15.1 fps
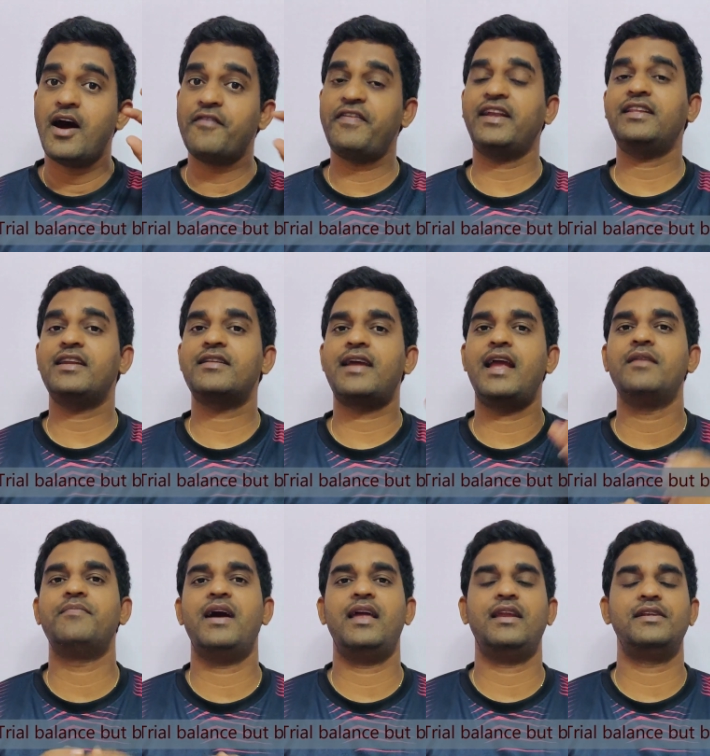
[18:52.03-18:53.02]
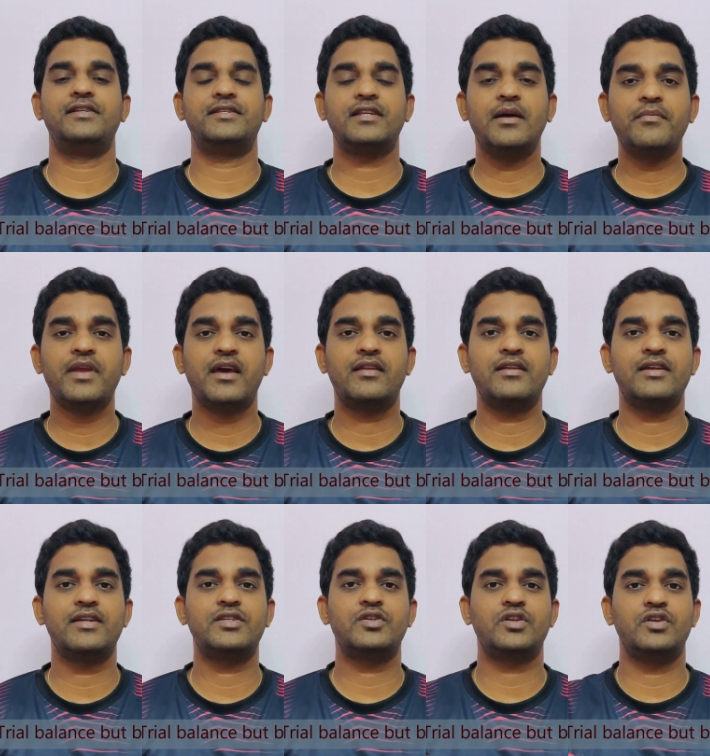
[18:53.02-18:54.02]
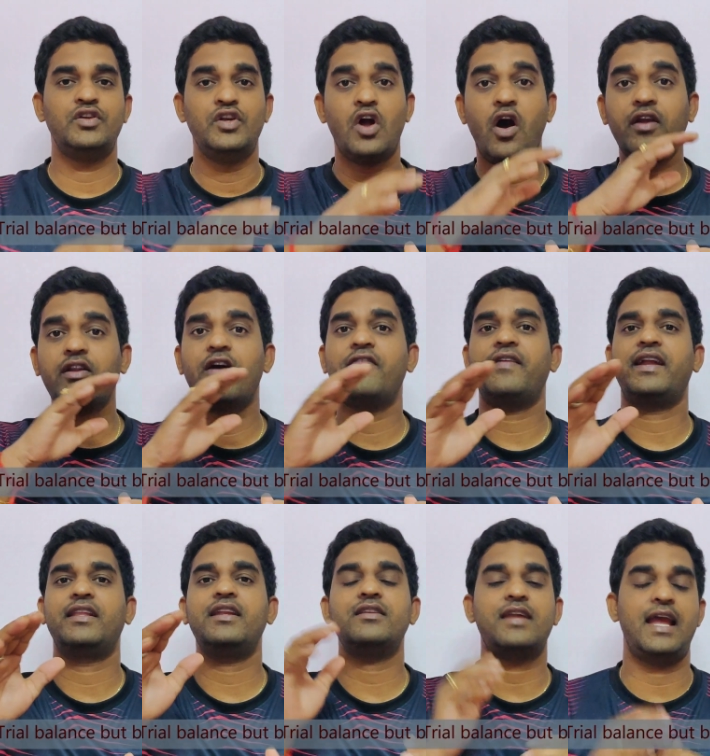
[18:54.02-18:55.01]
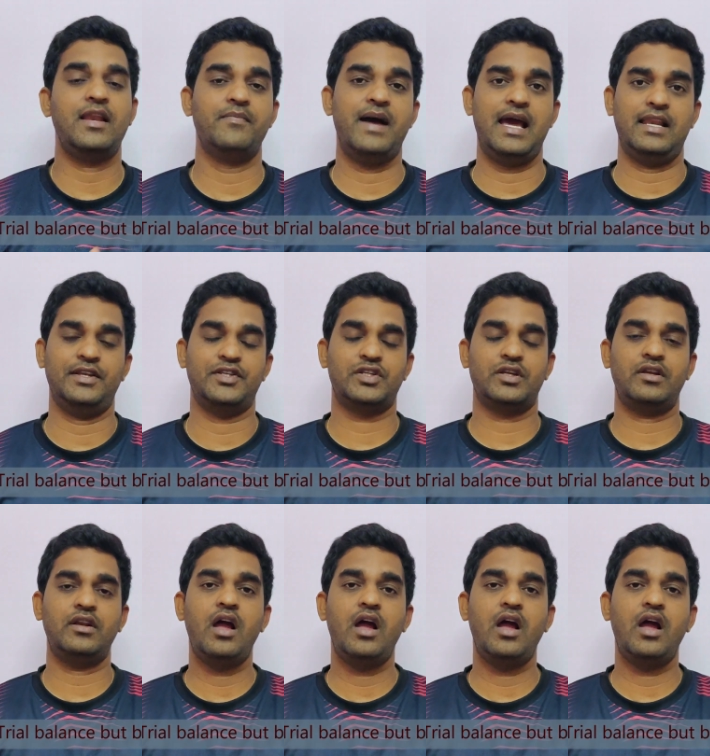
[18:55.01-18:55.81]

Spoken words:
affect the trial balance, some errors not affect the trial balance.